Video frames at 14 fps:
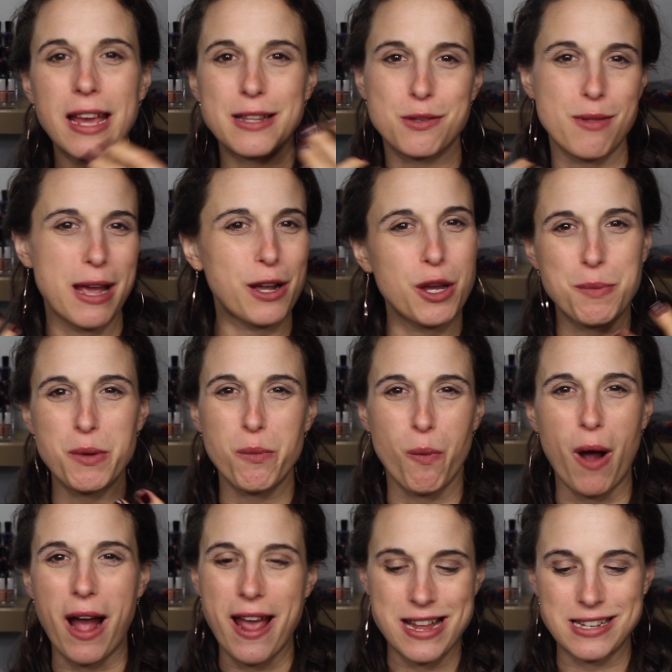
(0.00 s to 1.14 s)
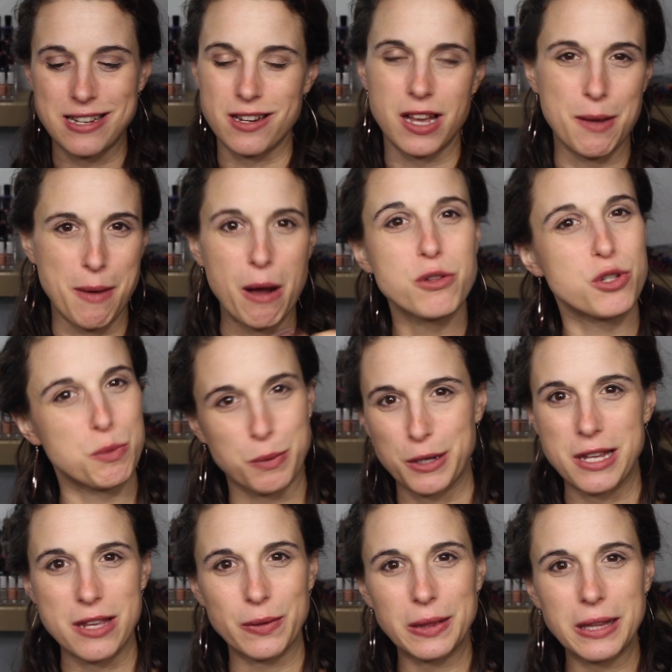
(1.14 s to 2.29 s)
and so that could be why it didn't come out super
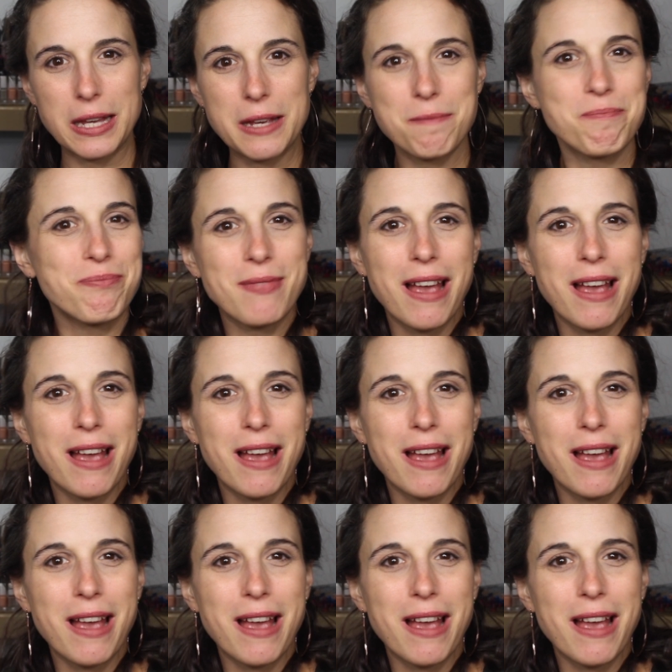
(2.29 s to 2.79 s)
evenly.